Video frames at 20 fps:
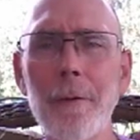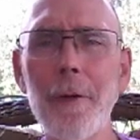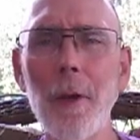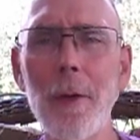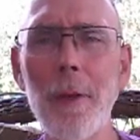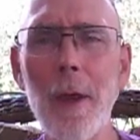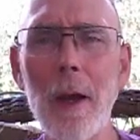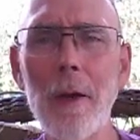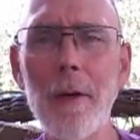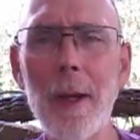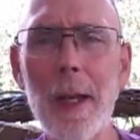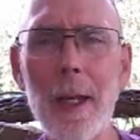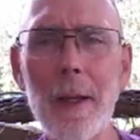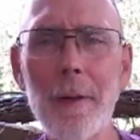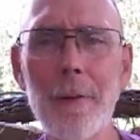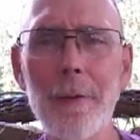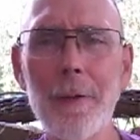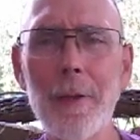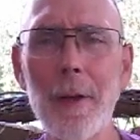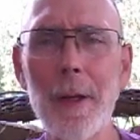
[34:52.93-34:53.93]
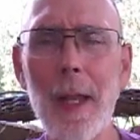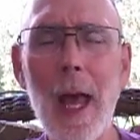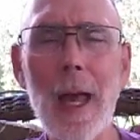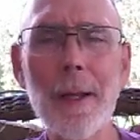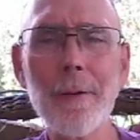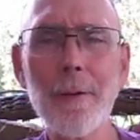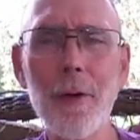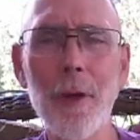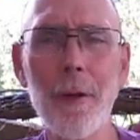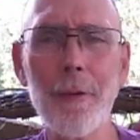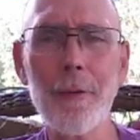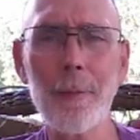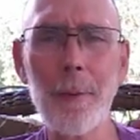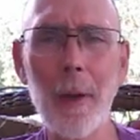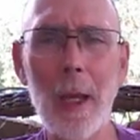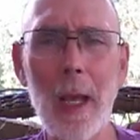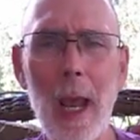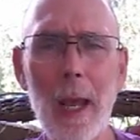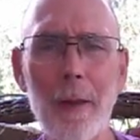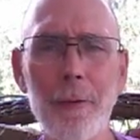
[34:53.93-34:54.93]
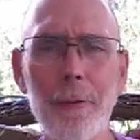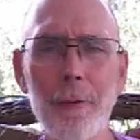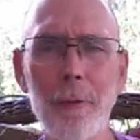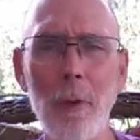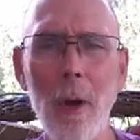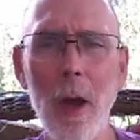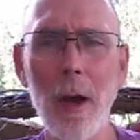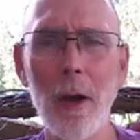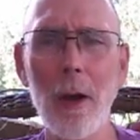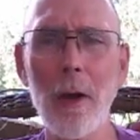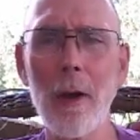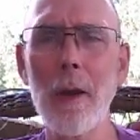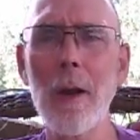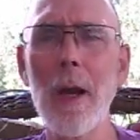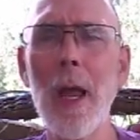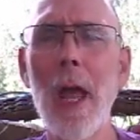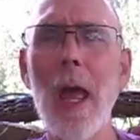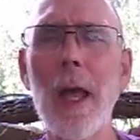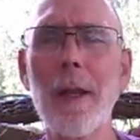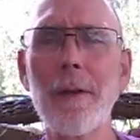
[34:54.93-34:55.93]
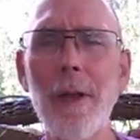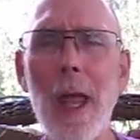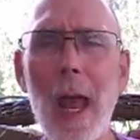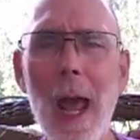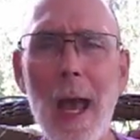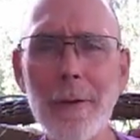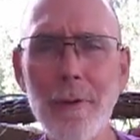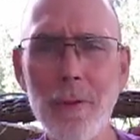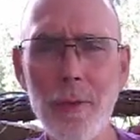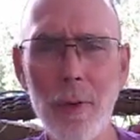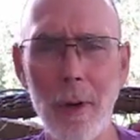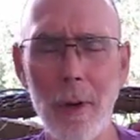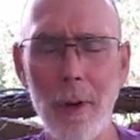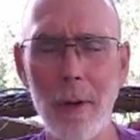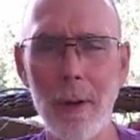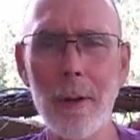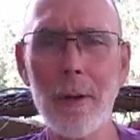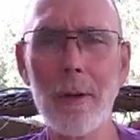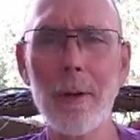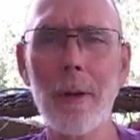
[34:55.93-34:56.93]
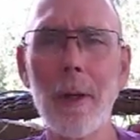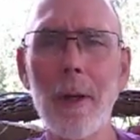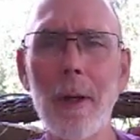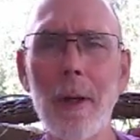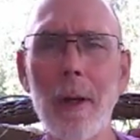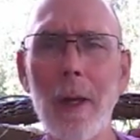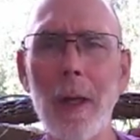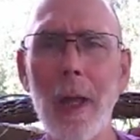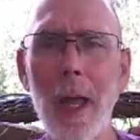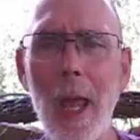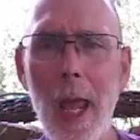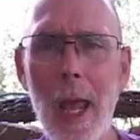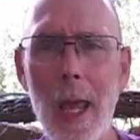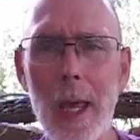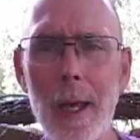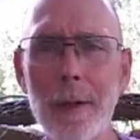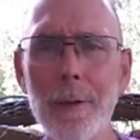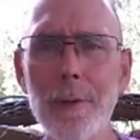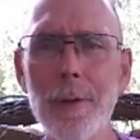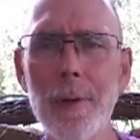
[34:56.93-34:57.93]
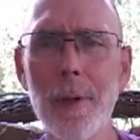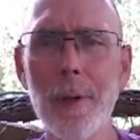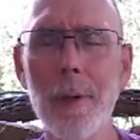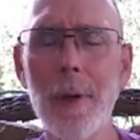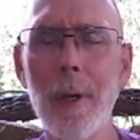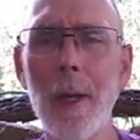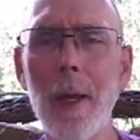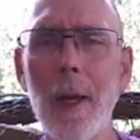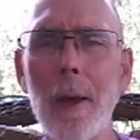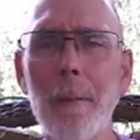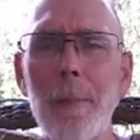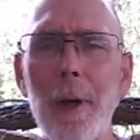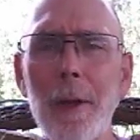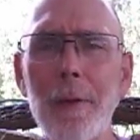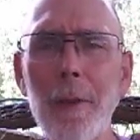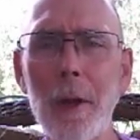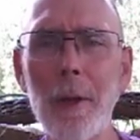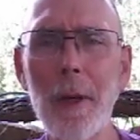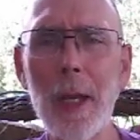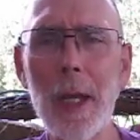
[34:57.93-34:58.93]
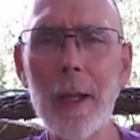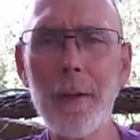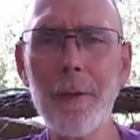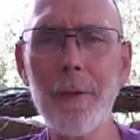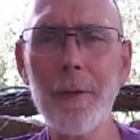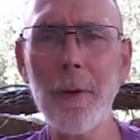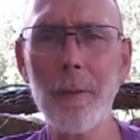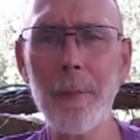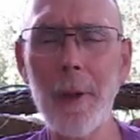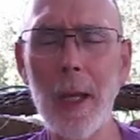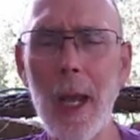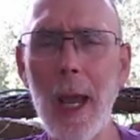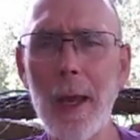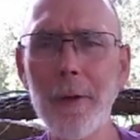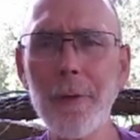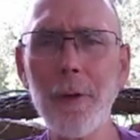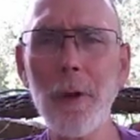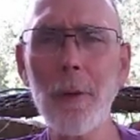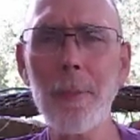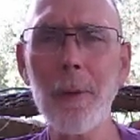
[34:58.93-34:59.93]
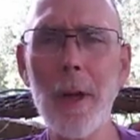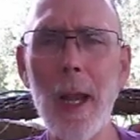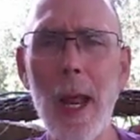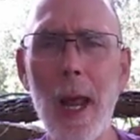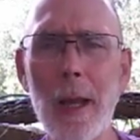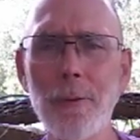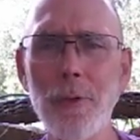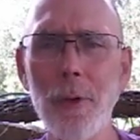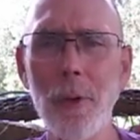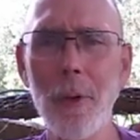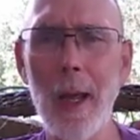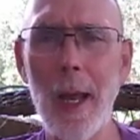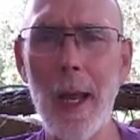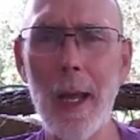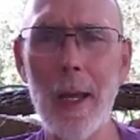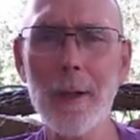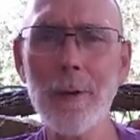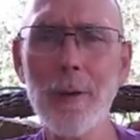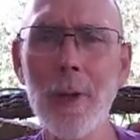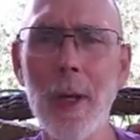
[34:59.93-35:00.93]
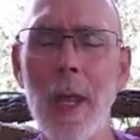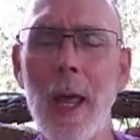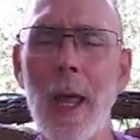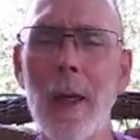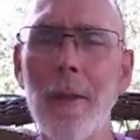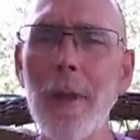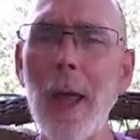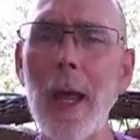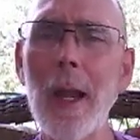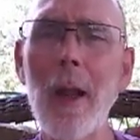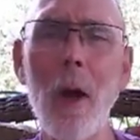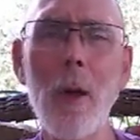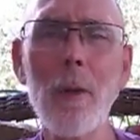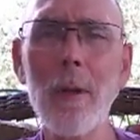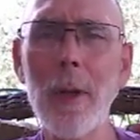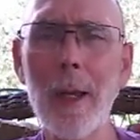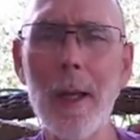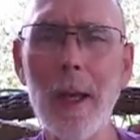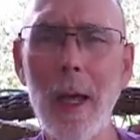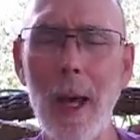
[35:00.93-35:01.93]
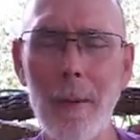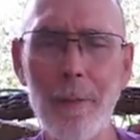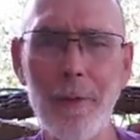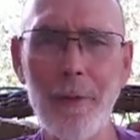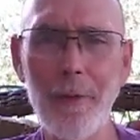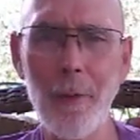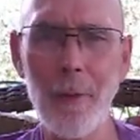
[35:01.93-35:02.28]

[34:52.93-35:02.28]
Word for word: So there needs to not just be a stronger natural hedge, but there needs to be a supernatural hedge that only comes